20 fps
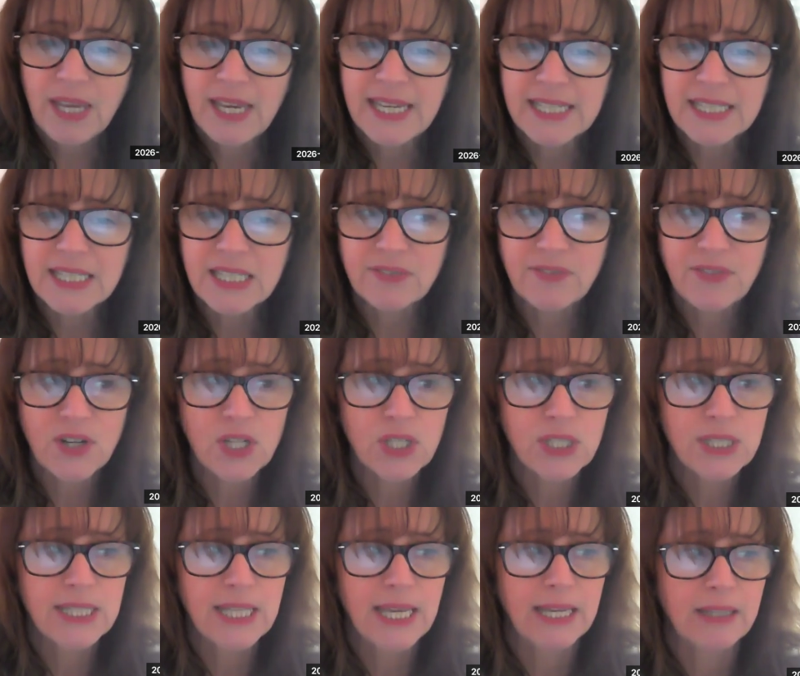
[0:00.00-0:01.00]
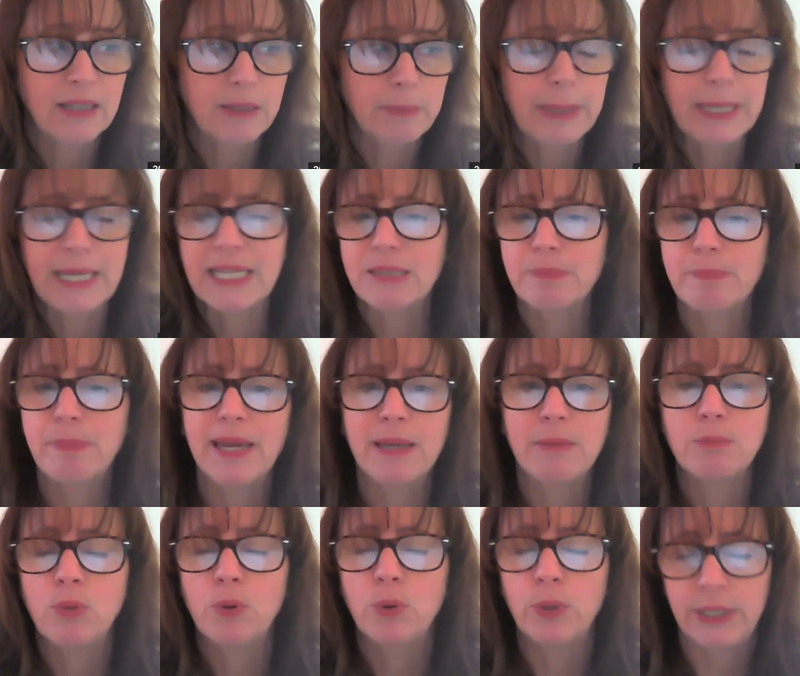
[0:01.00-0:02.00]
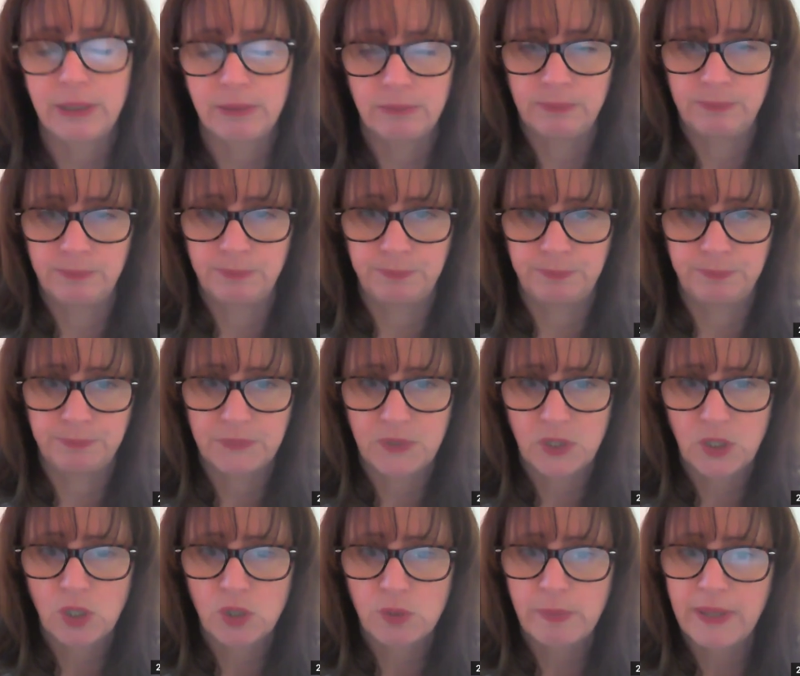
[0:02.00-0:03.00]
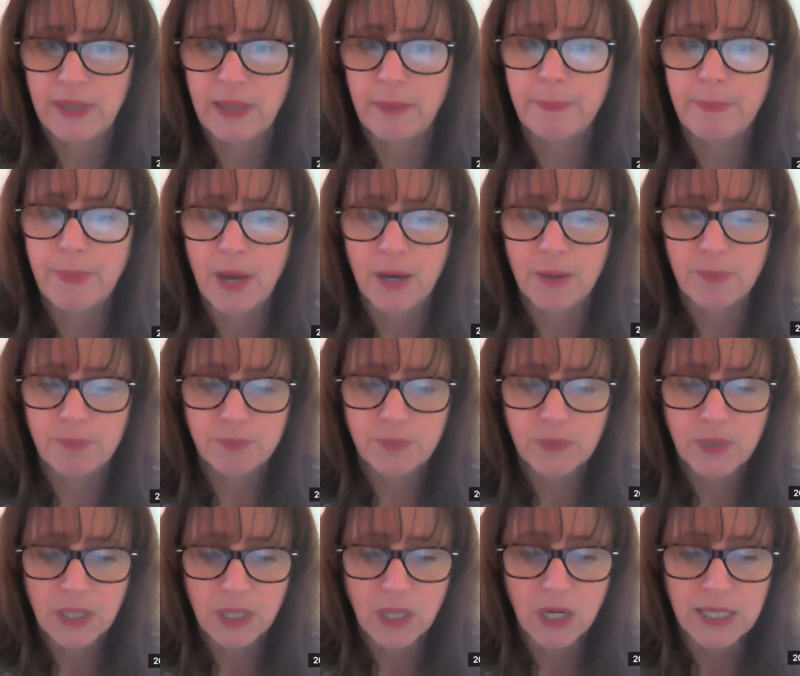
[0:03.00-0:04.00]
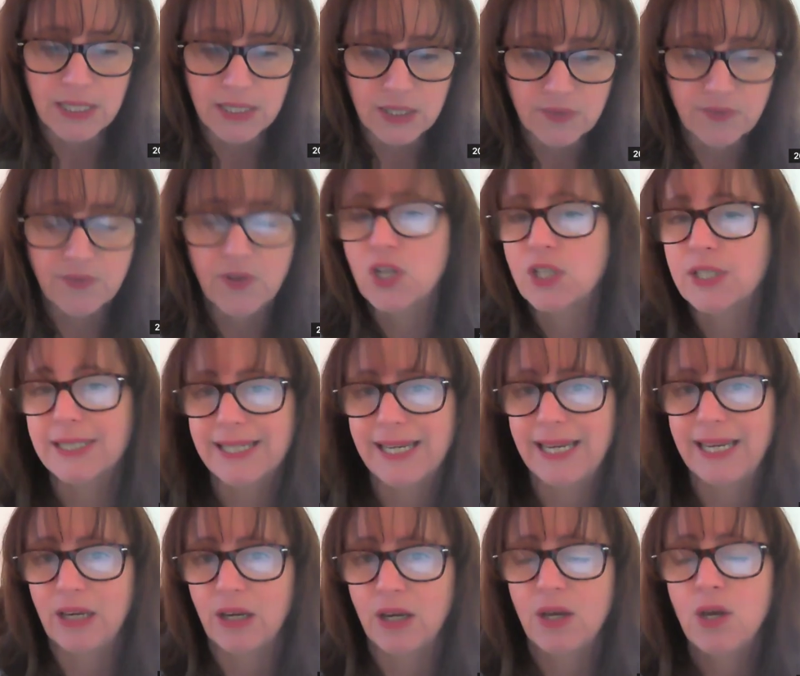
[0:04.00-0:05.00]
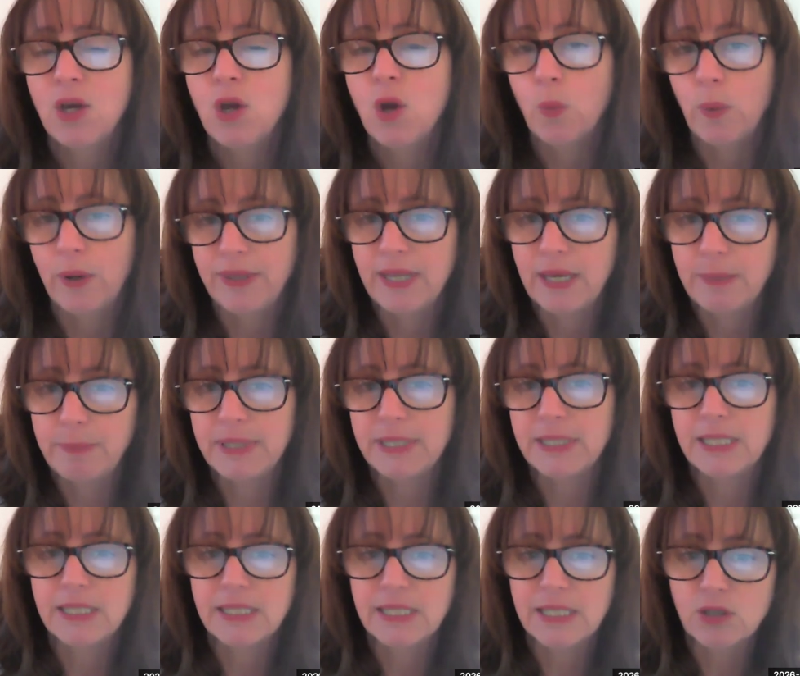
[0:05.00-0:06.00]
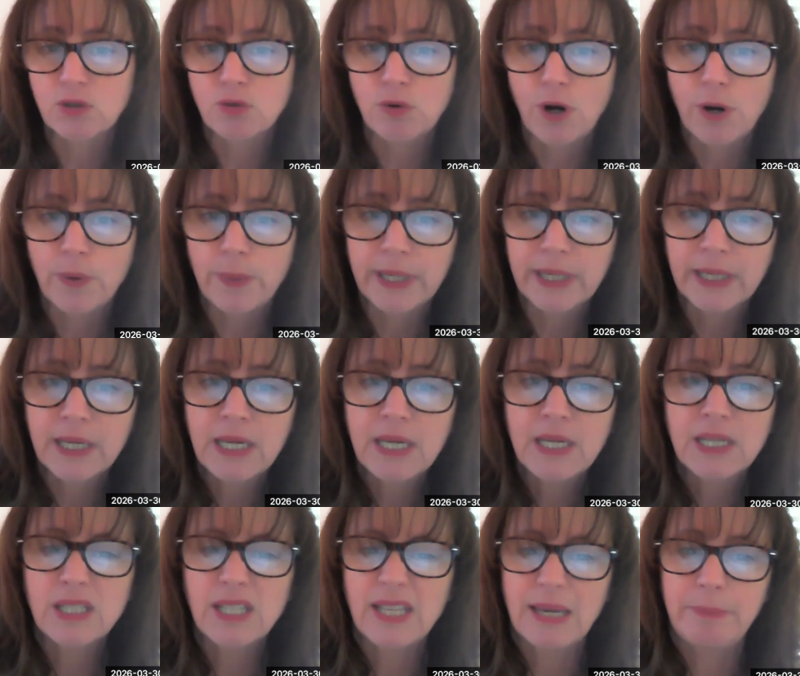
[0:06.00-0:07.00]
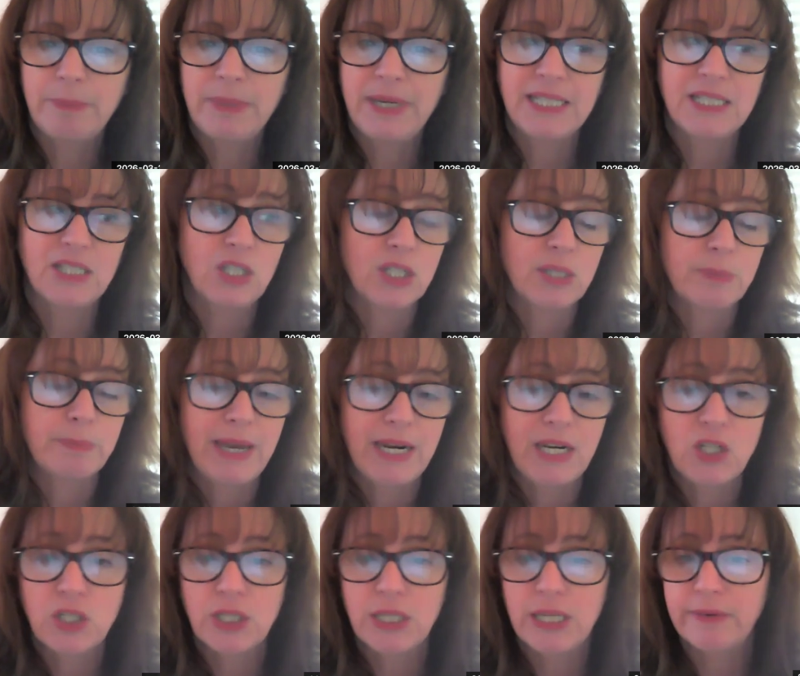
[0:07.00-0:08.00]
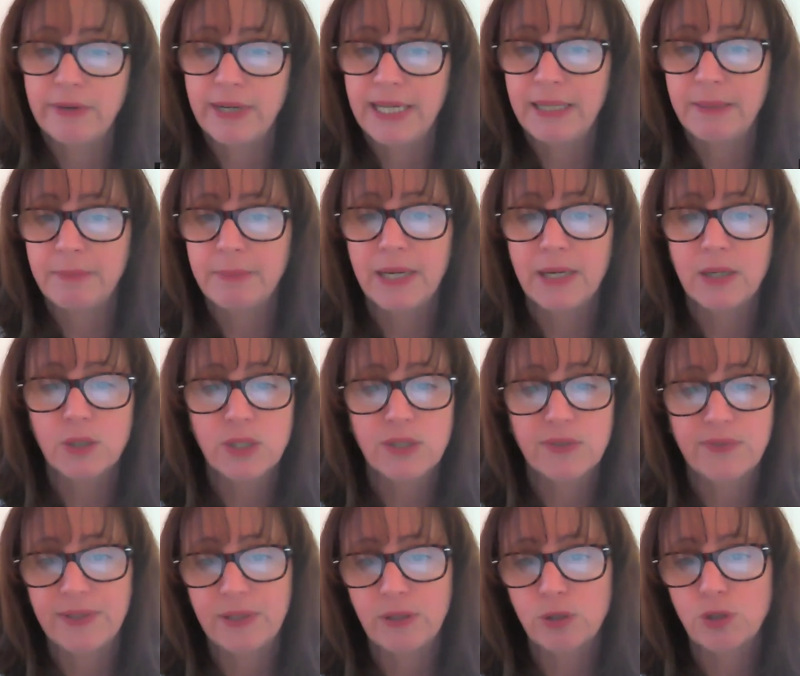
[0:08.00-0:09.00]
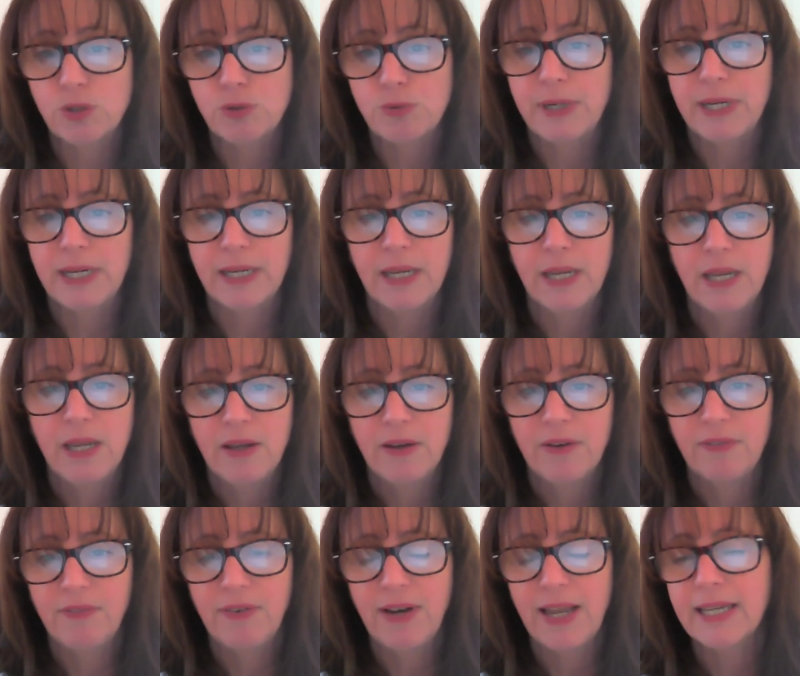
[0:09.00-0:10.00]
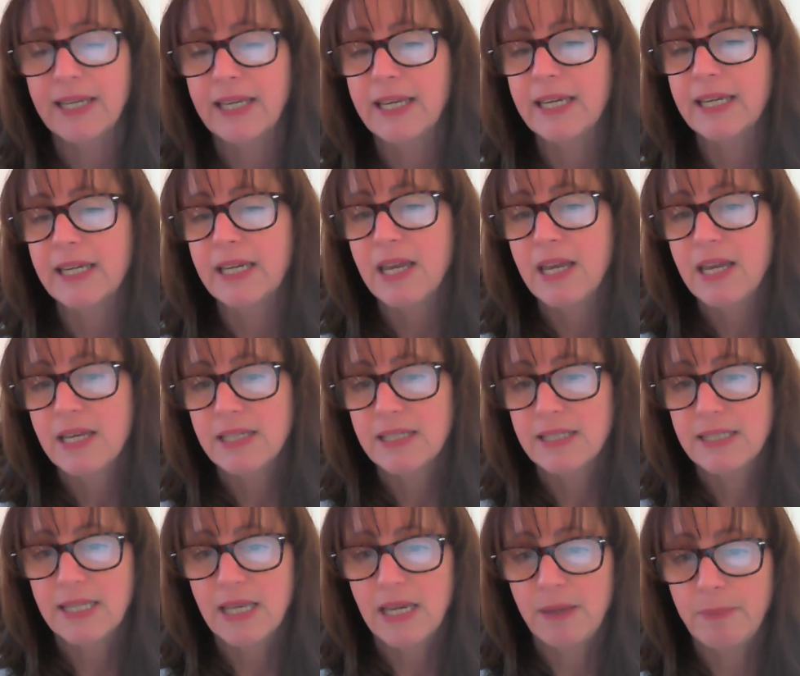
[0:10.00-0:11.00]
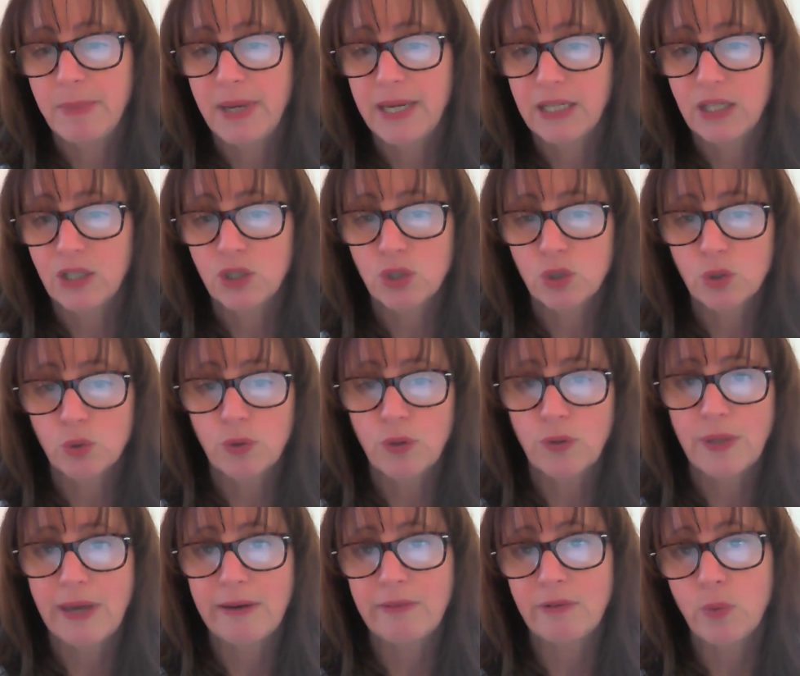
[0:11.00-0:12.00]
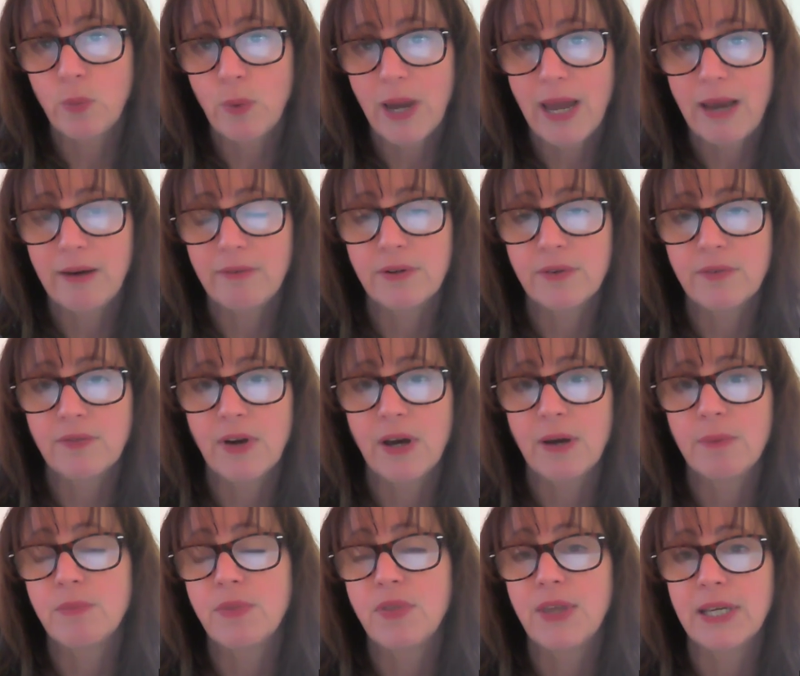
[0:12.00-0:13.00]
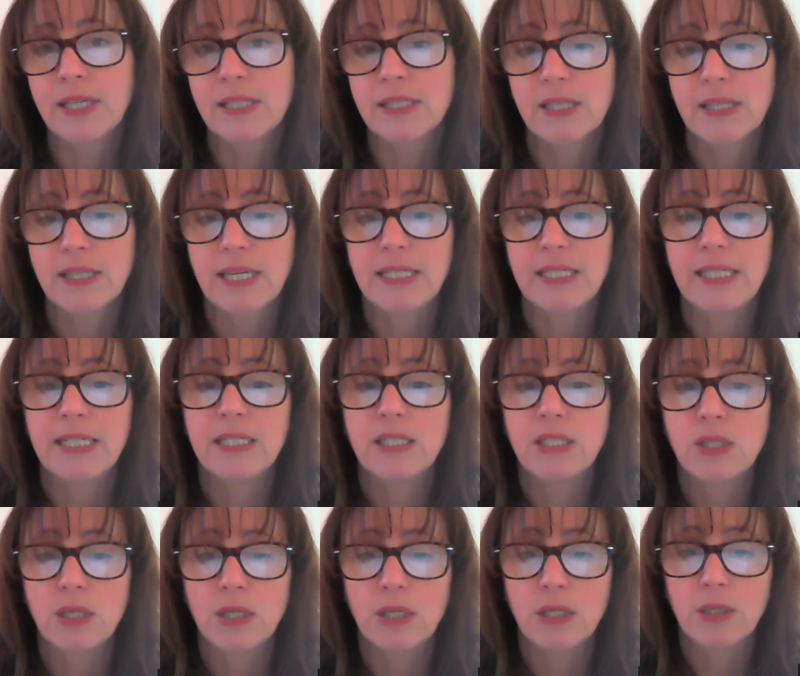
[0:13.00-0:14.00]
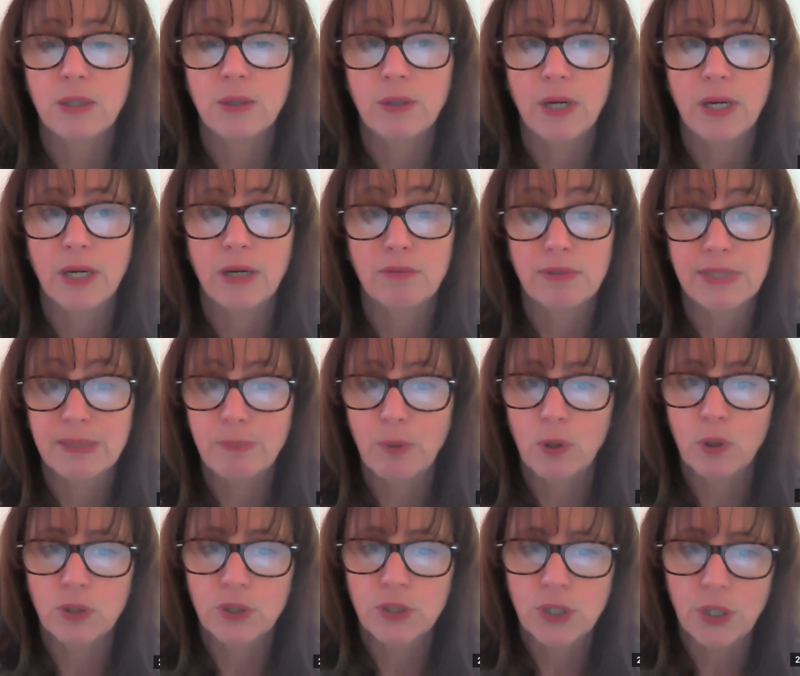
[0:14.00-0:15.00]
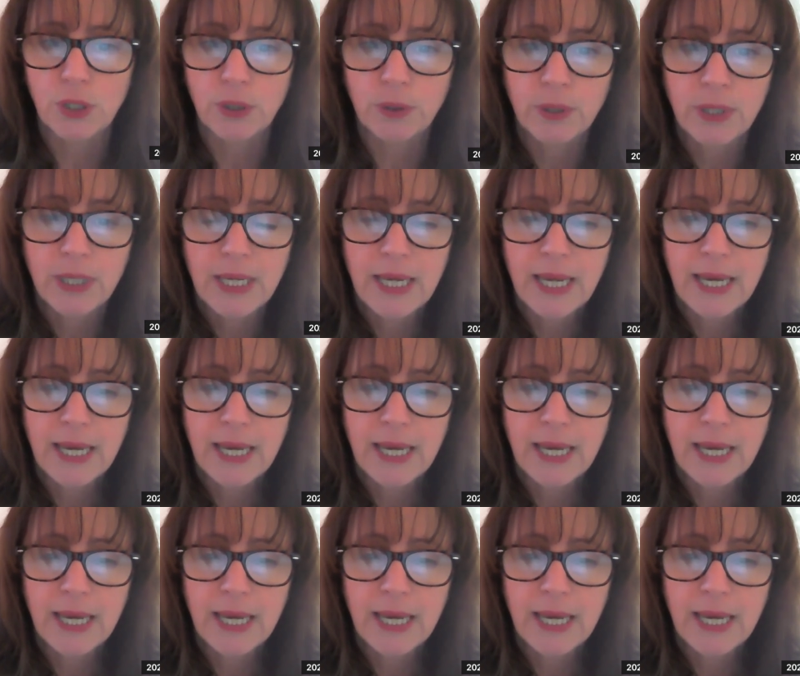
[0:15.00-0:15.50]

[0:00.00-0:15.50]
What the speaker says: It's the first thing, the biggest pain point, excuse me, that clients first hit when their business is growing. So that means just managing their emails, filtering, flagging, and making sure that they're aware of things that they need to respond to.